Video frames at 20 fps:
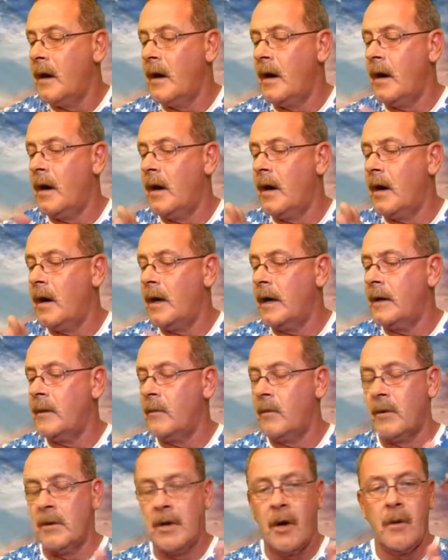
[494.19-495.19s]

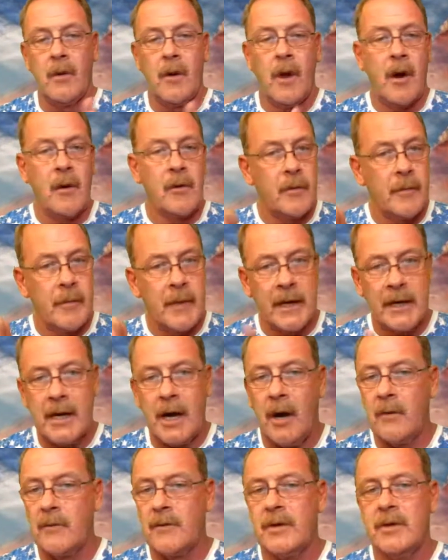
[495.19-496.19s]
It will no longer be
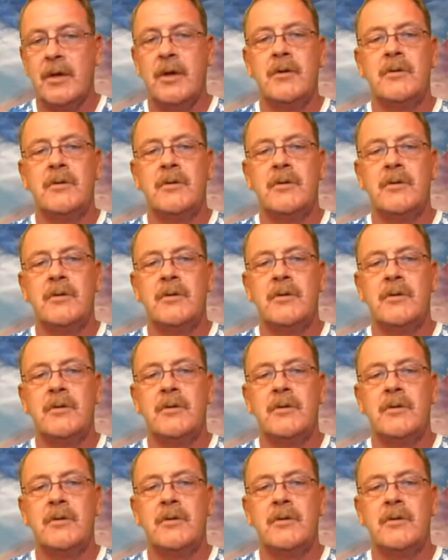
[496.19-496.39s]
called the